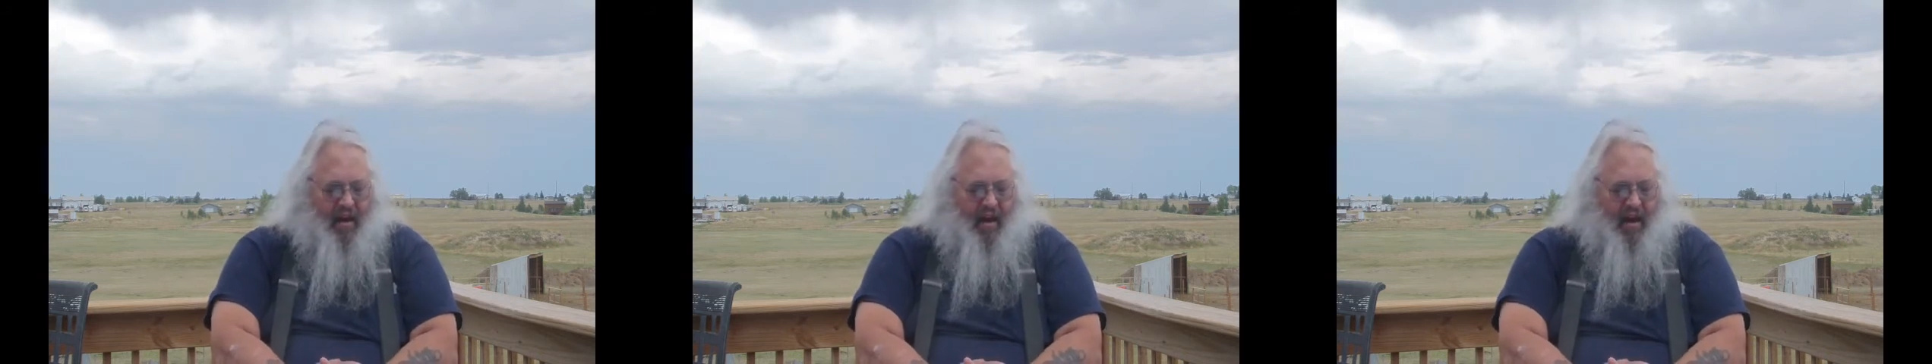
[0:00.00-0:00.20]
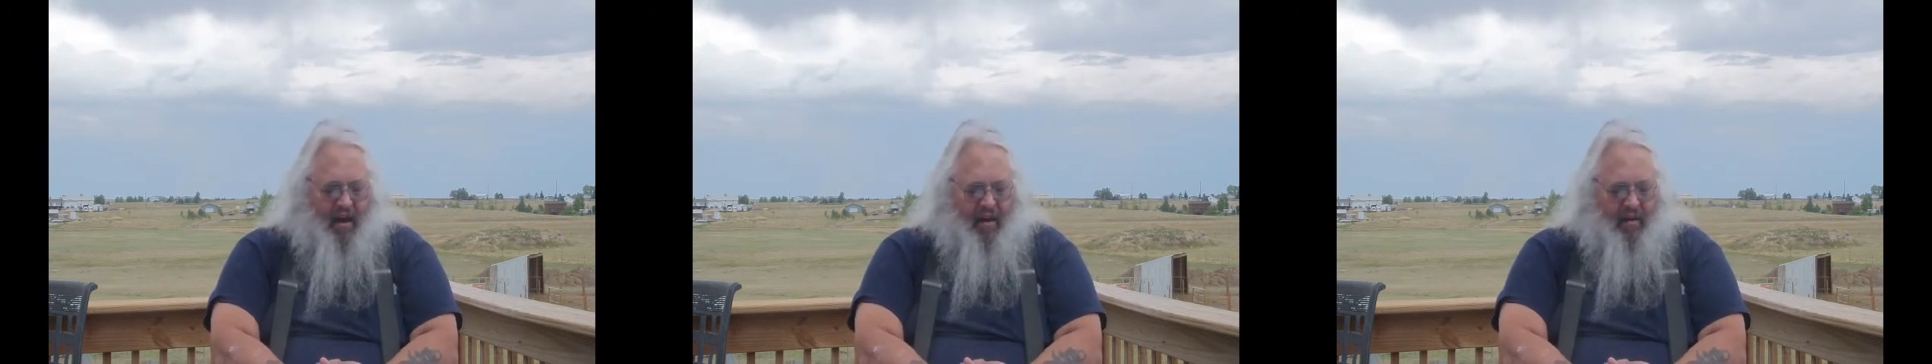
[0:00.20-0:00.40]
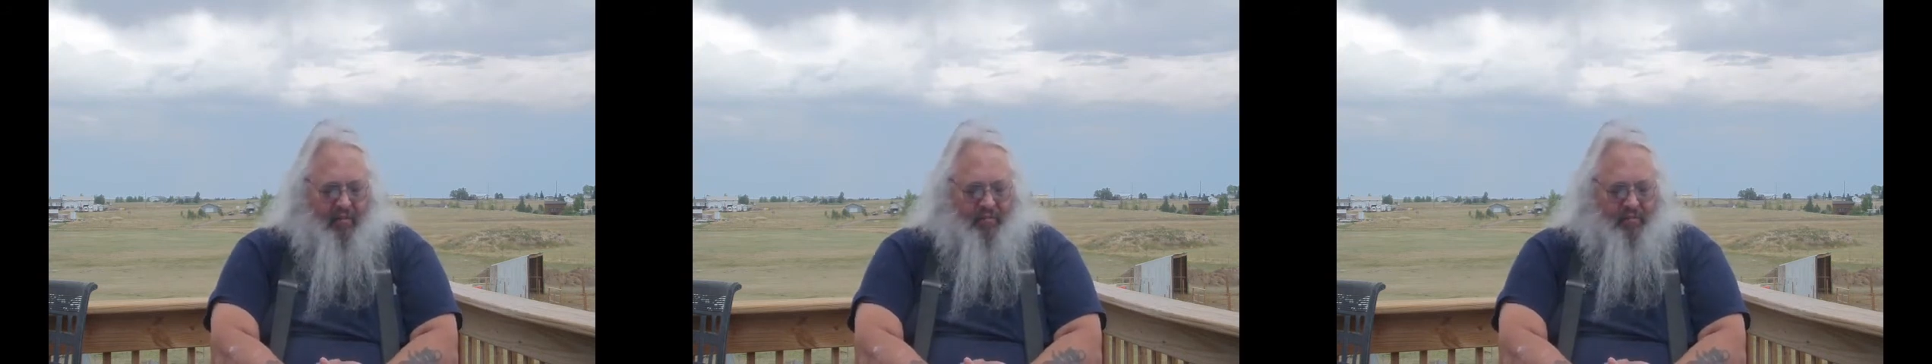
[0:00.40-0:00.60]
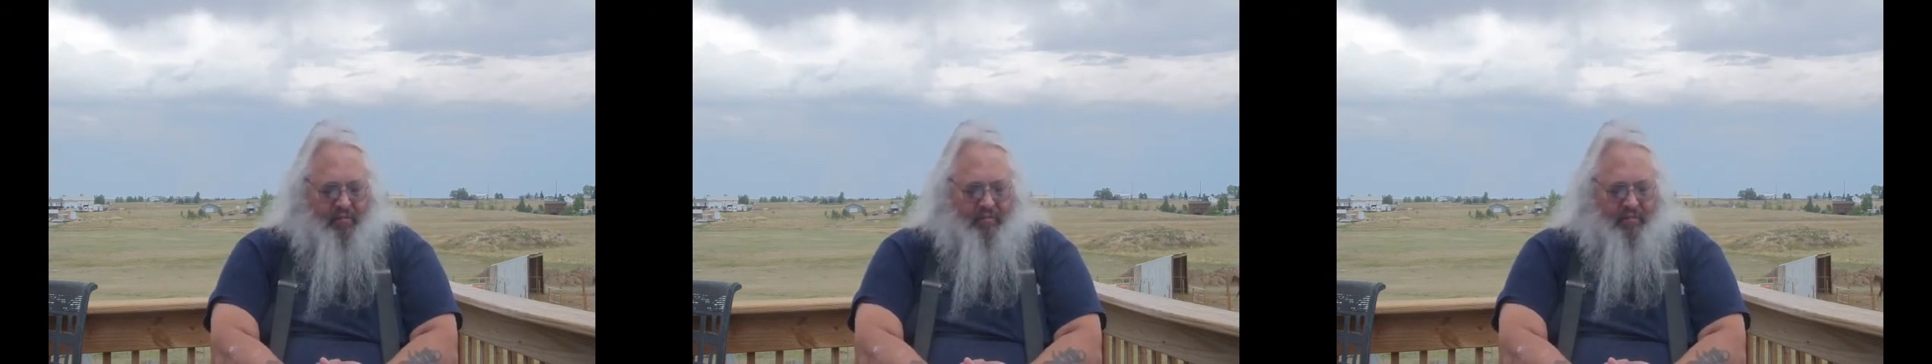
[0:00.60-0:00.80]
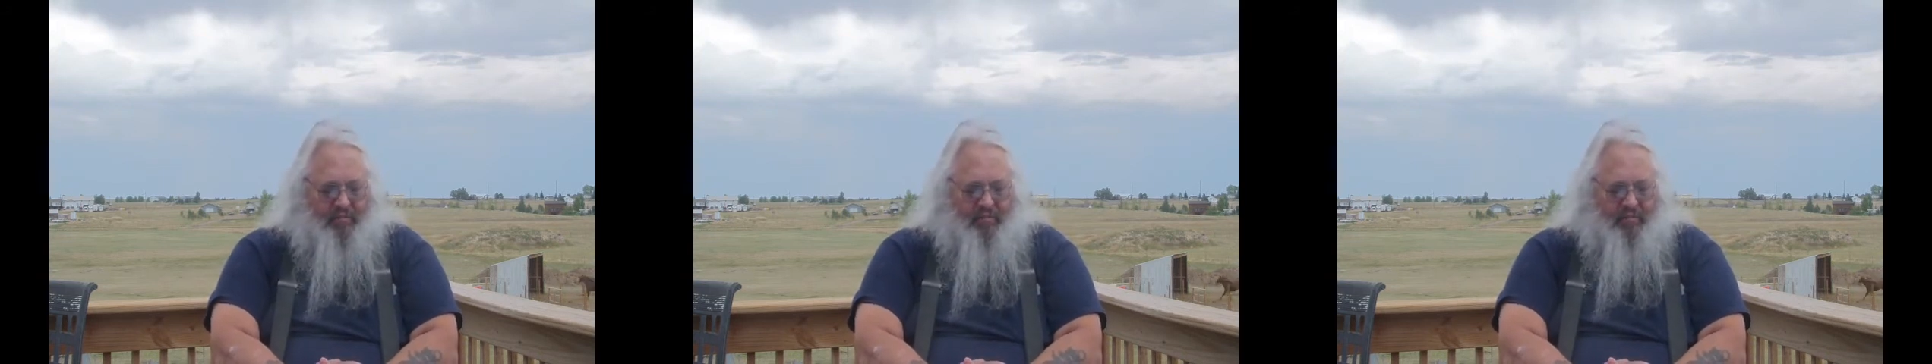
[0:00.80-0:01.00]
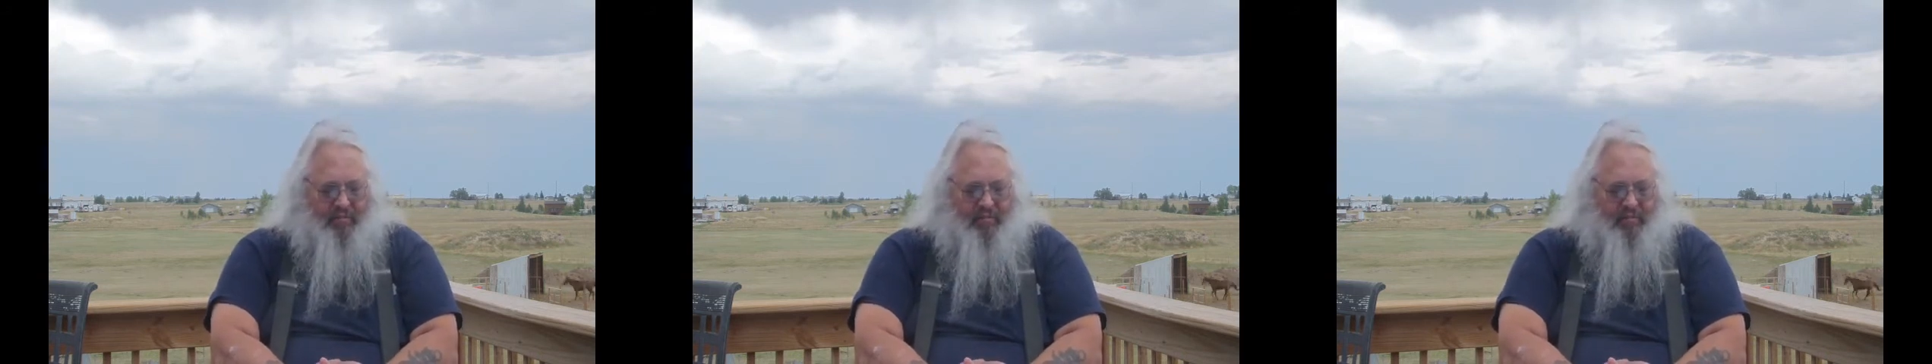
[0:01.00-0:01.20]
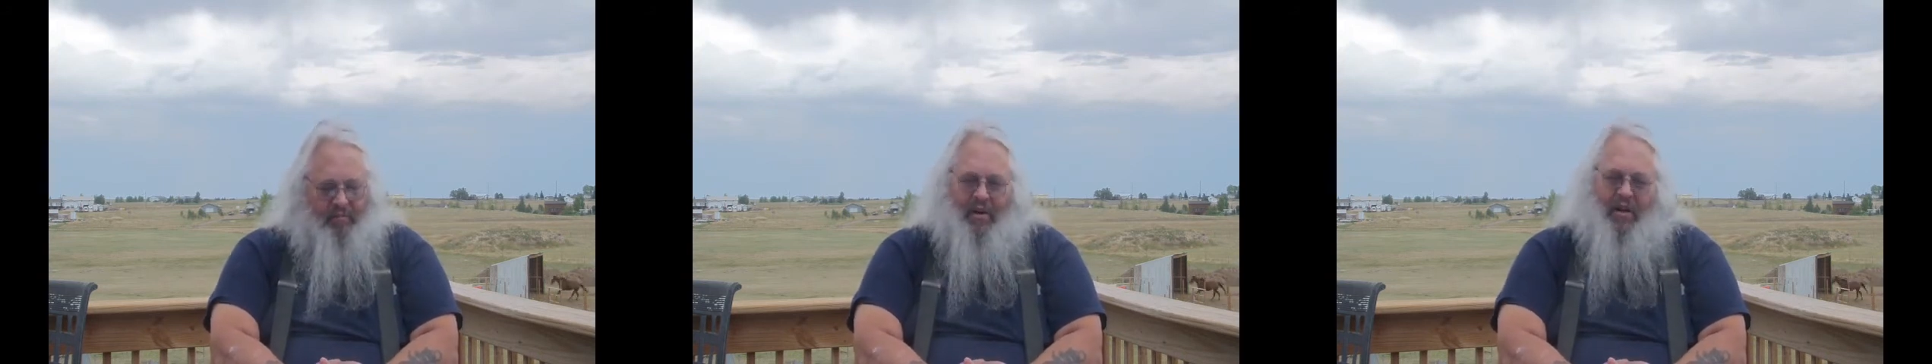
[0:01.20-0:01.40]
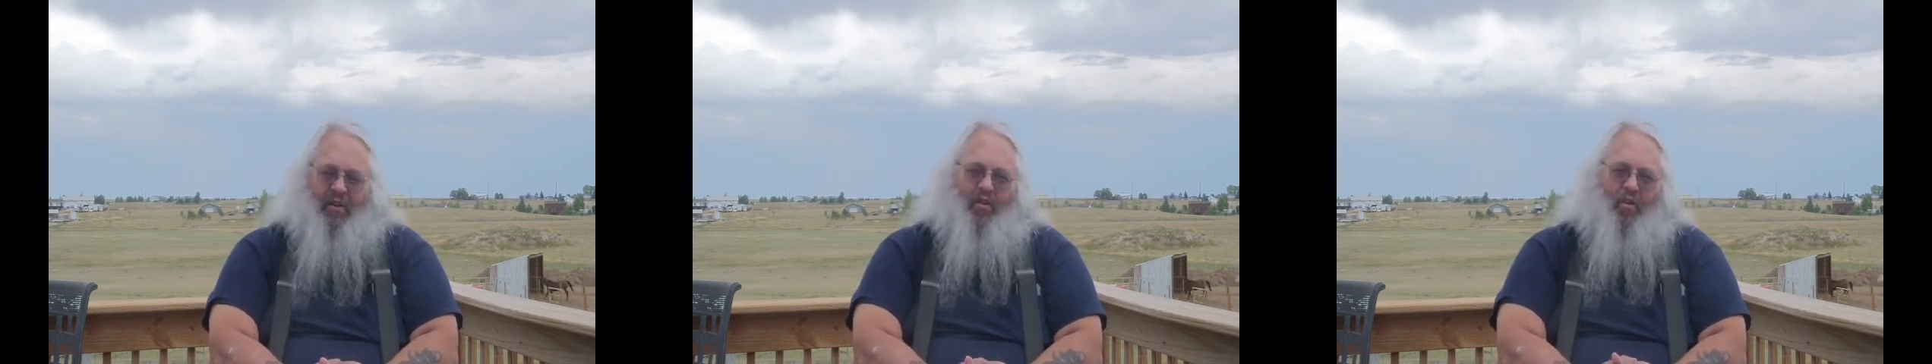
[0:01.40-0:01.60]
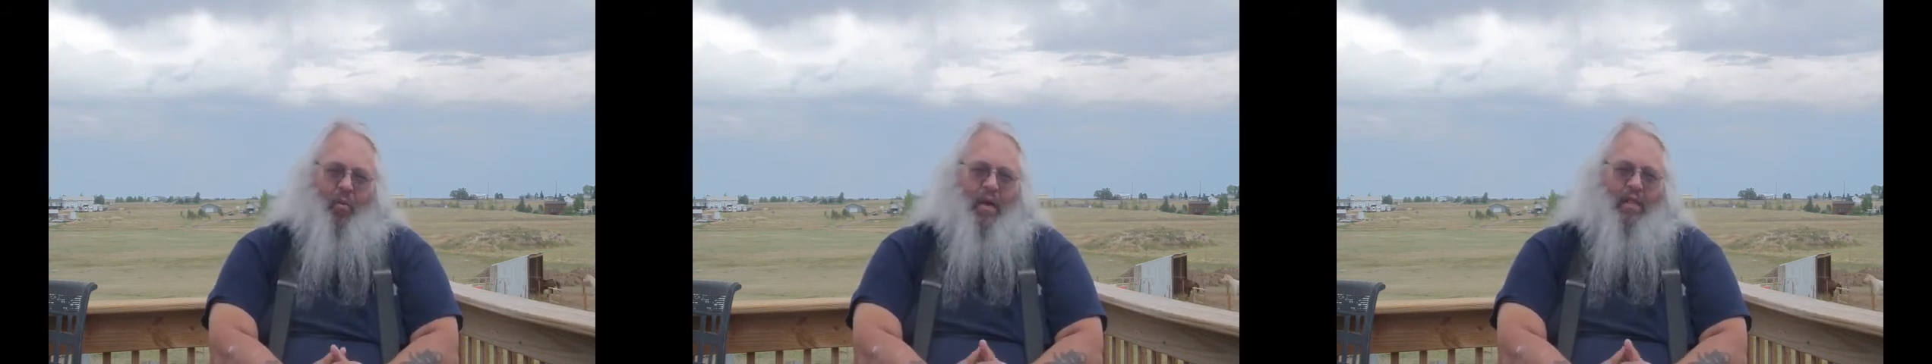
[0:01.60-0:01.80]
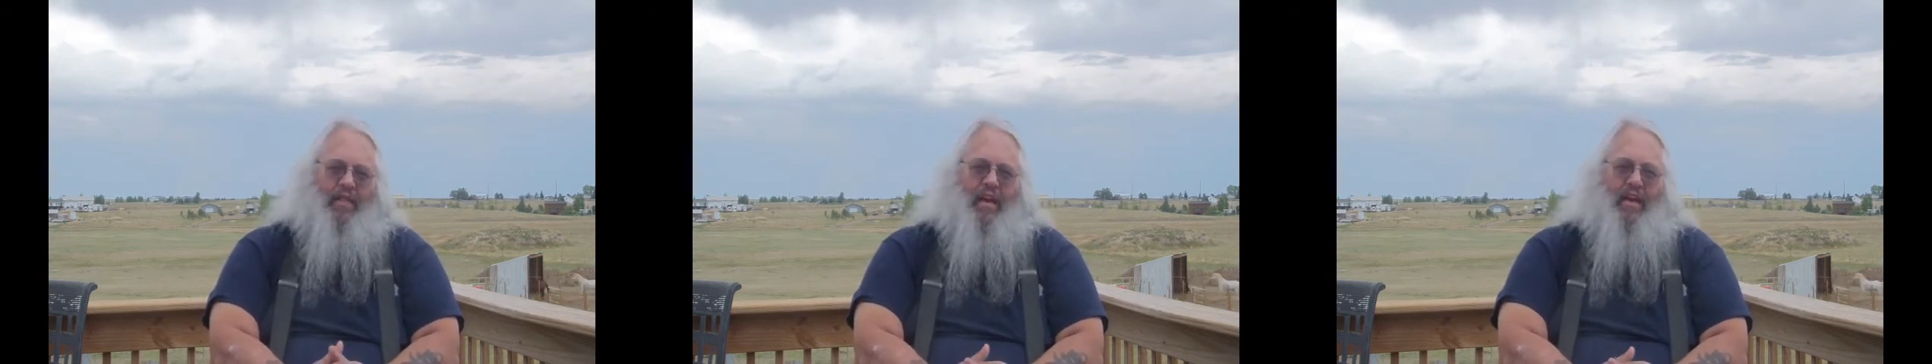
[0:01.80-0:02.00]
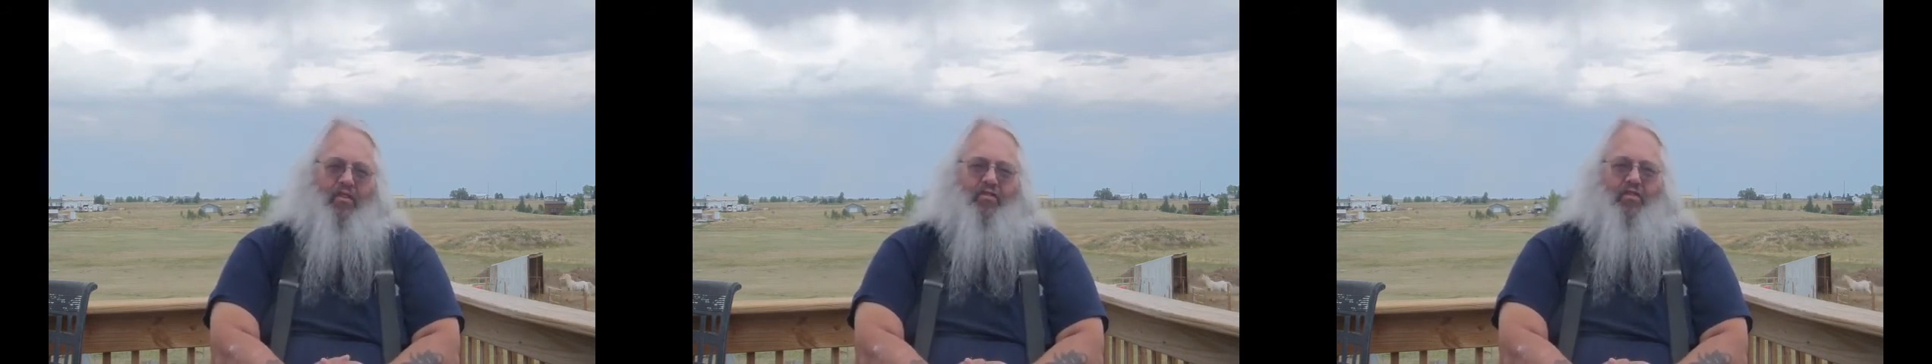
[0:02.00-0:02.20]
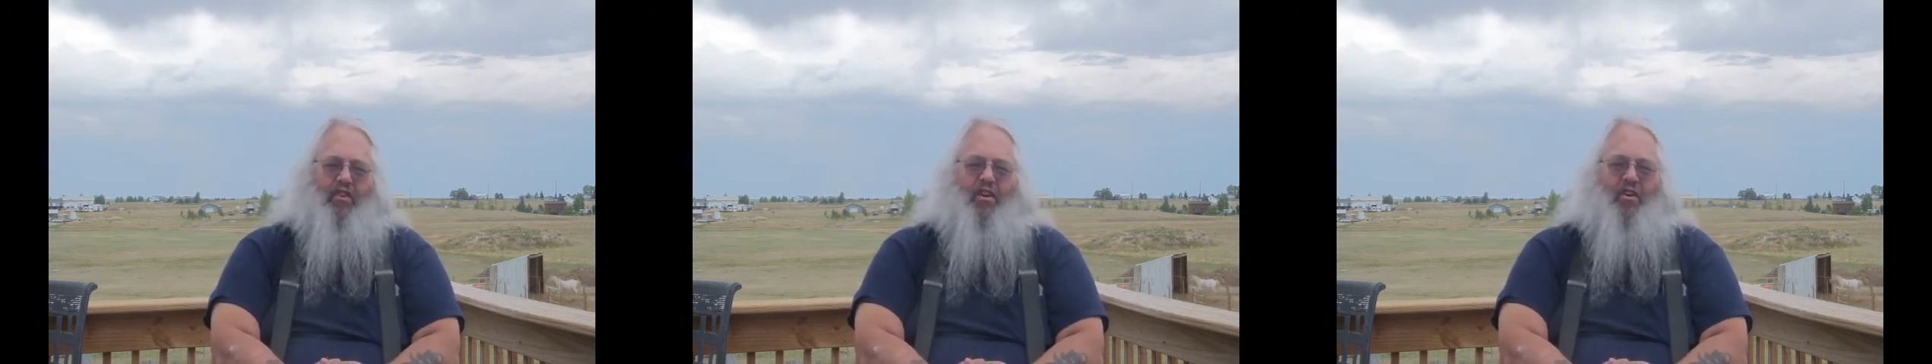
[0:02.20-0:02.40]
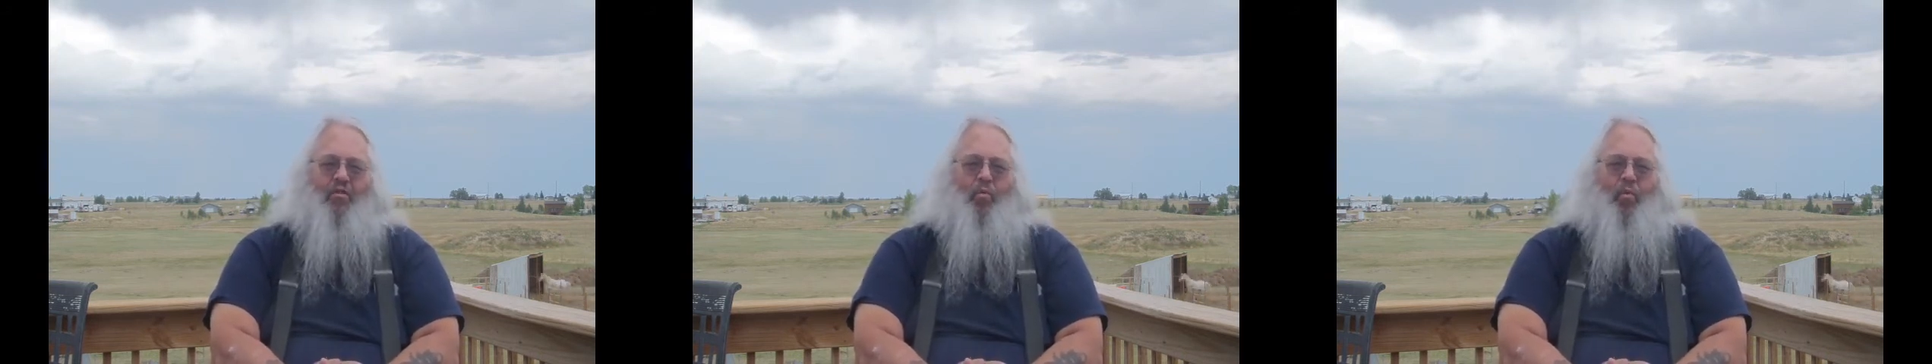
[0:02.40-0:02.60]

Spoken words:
But the one thing you should